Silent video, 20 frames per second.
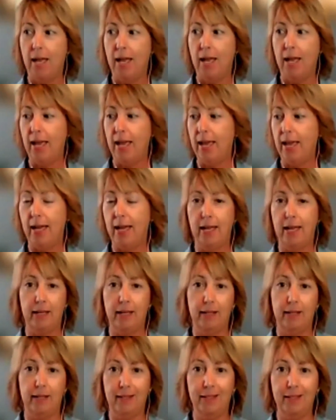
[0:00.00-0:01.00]

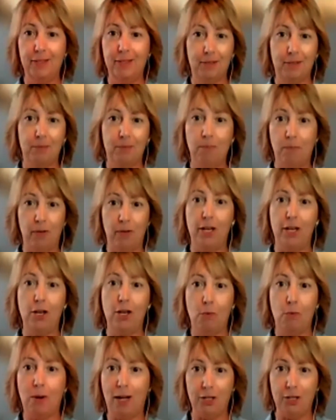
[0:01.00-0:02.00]
And this
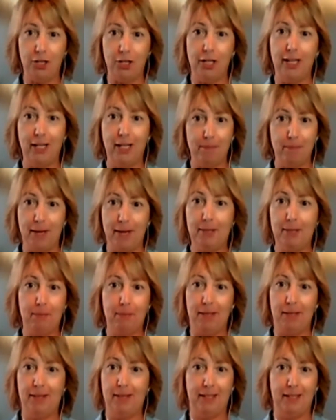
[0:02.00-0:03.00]
video, watching it, makes
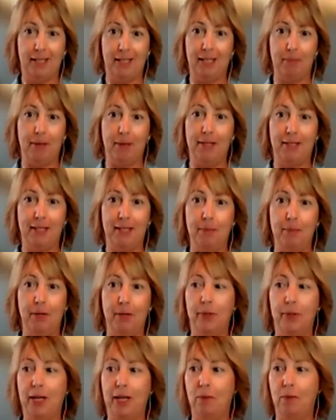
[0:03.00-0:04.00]
me sick to my stomach
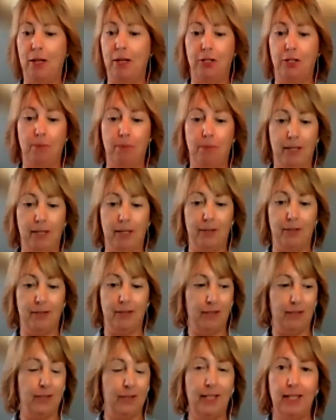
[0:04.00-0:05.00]
when I watch it, because
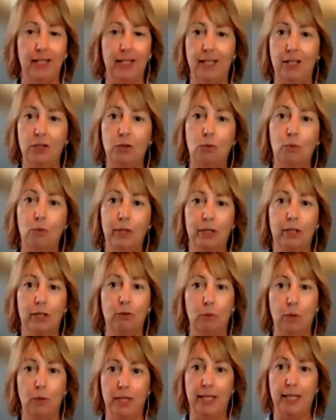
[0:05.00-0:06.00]
this kid is
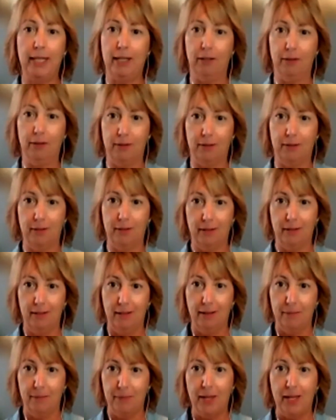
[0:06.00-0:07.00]
riddled with guilt.
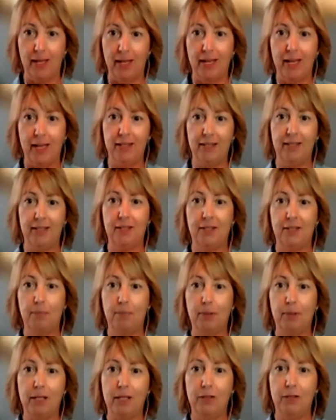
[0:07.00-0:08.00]
He's
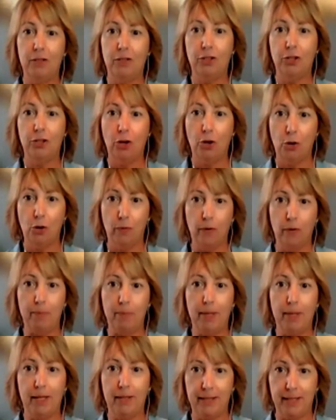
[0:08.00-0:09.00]
displeased Jehovah
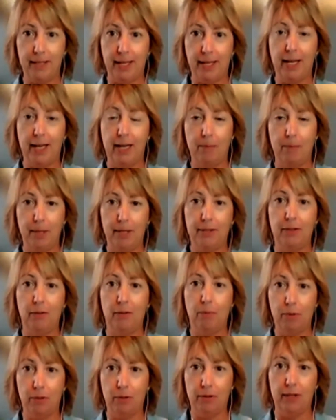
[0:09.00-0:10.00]
because he had a piece
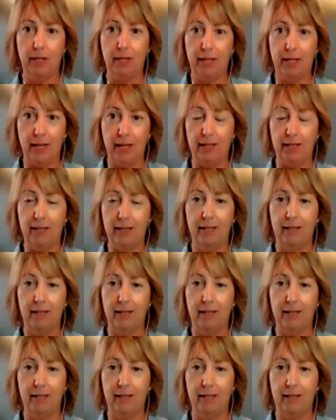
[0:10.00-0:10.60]
of birthday cake,